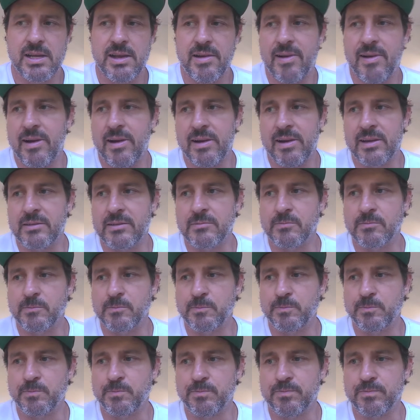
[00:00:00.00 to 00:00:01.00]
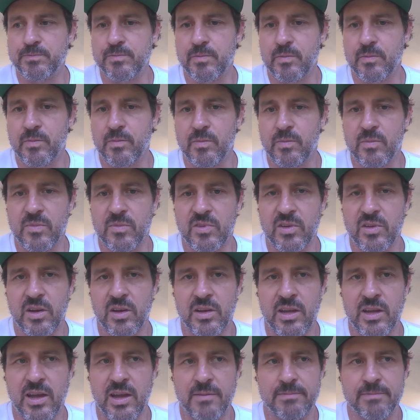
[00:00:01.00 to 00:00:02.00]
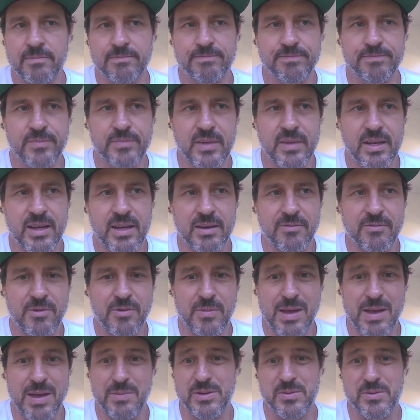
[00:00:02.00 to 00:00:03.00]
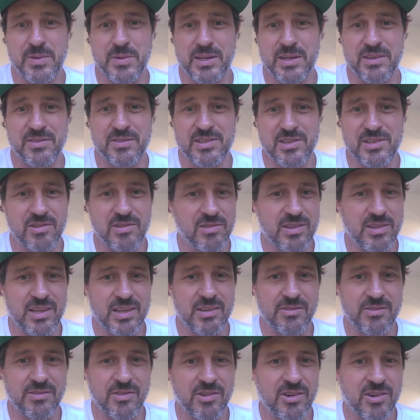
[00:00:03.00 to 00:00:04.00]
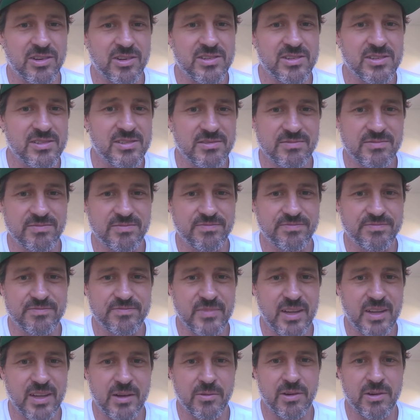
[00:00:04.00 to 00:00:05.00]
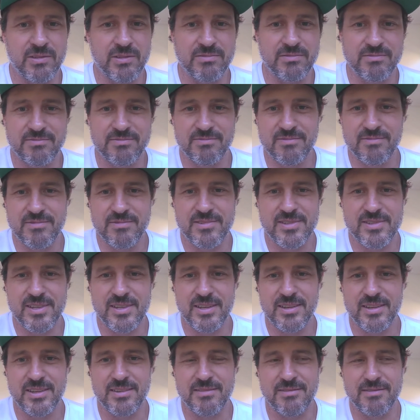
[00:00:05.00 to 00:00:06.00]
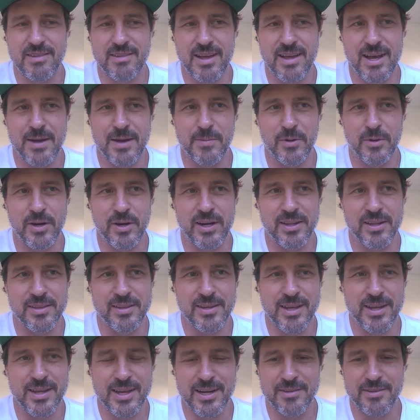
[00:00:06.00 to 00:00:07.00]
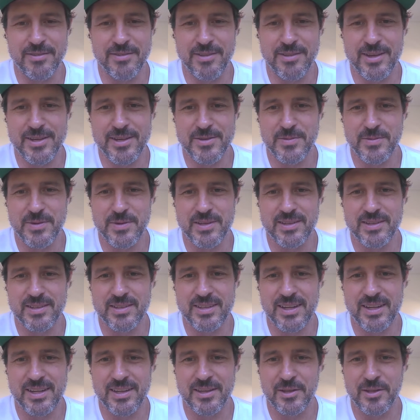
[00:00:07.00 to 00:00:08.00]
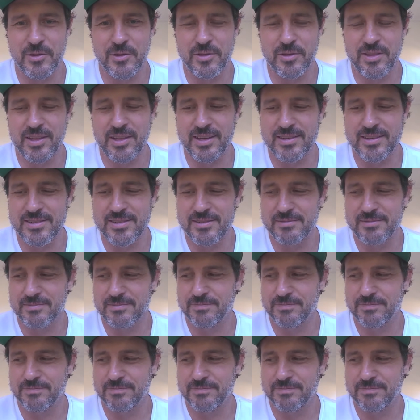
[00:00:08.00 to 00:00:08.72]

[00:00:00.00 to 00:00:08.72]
So yeah, from that perspective, it's a good thing for us. Yeah, I won't sit and harp on any of the negative things, but yeah, they're the good things.